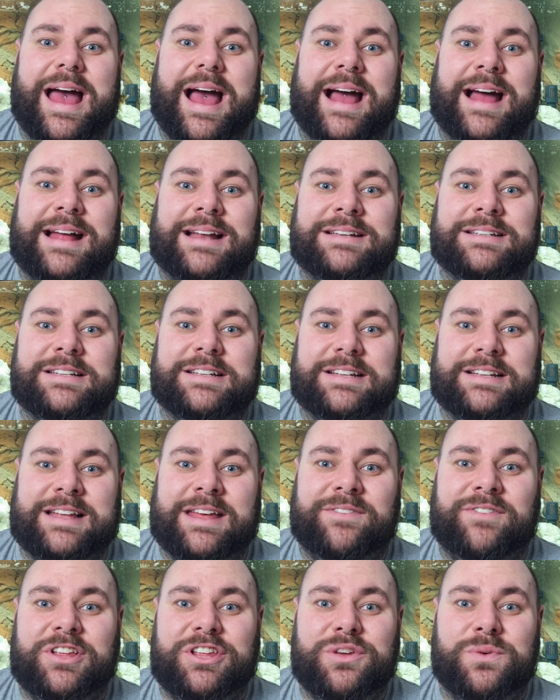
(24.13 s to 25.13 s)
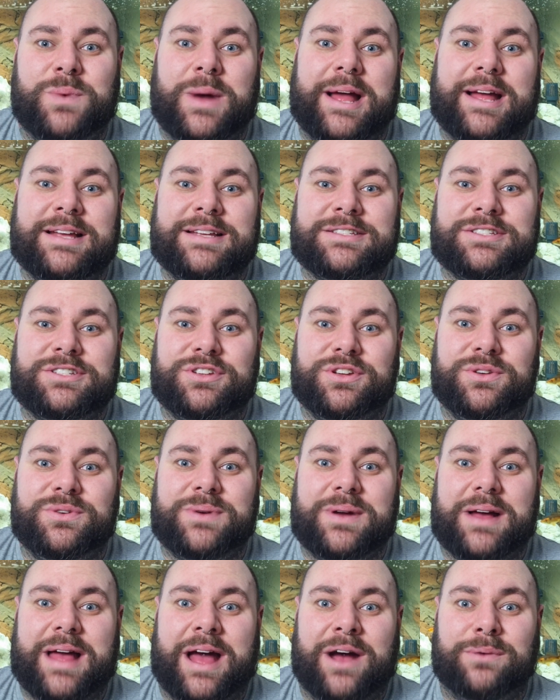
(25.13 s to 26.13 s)
and giving you ways
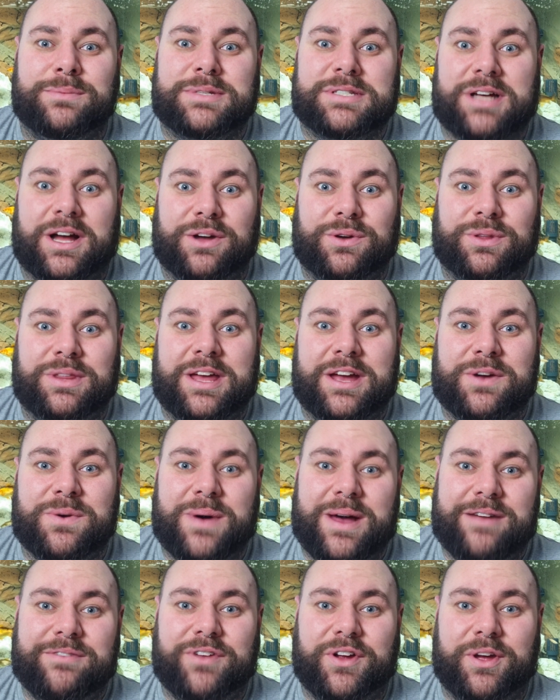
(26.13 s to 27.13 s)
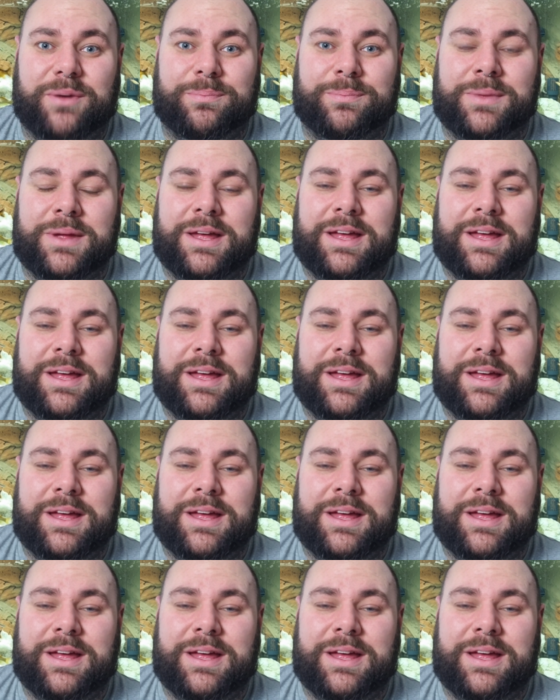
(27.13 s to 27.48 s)
to help cycle the aquarium.